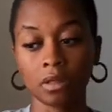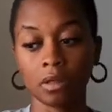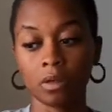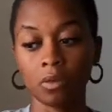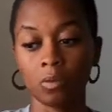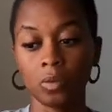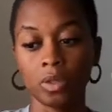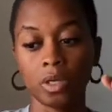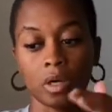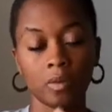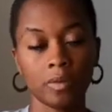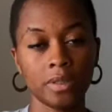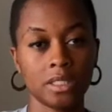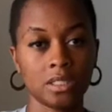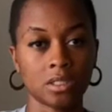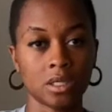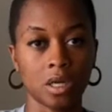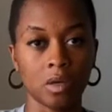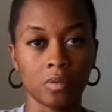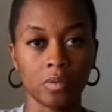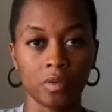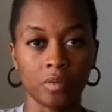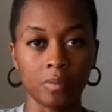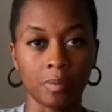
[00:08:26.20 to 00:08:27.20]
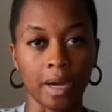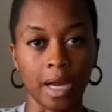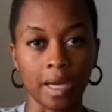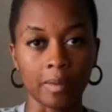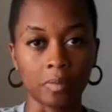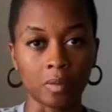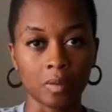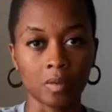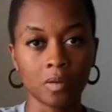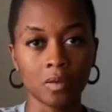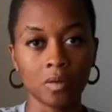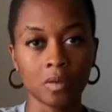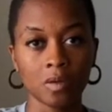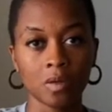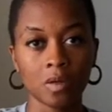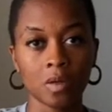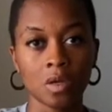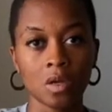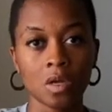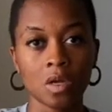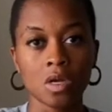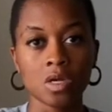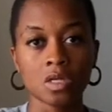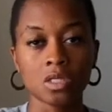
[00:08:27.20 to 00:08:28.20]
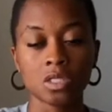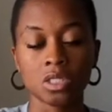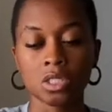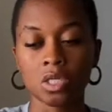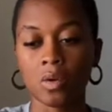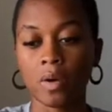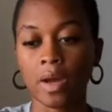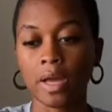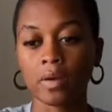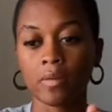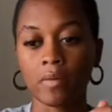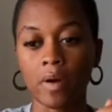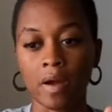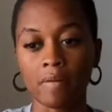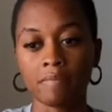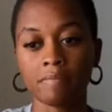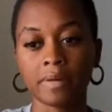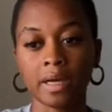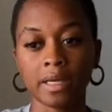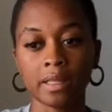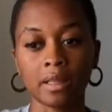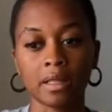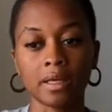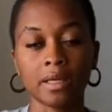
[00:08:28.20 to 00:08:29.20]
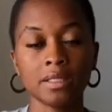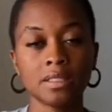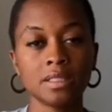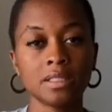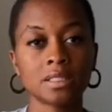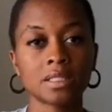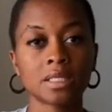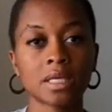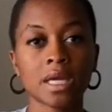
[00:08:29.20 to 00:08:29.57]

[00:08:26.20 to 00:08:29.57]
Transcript: we always start with Bible, so I grab my list